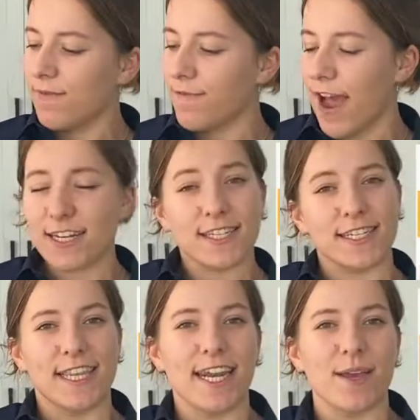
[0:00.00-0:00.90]
fat,
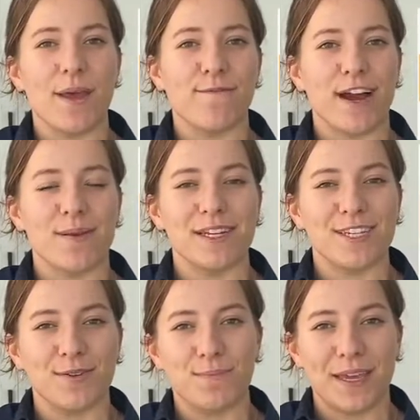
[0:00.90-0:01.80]
selenium, and vitamin
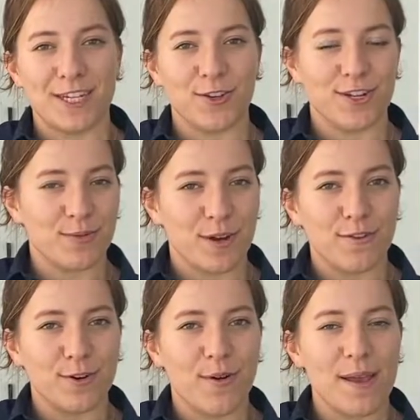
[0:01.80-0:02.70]
B2 to
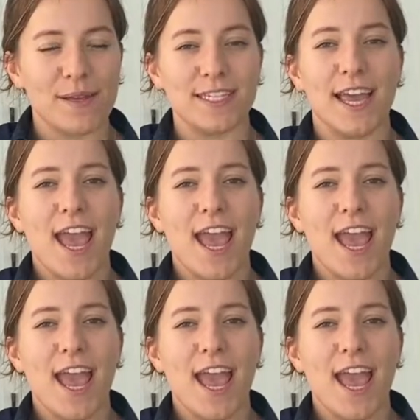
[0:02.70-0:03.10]
12 requirements,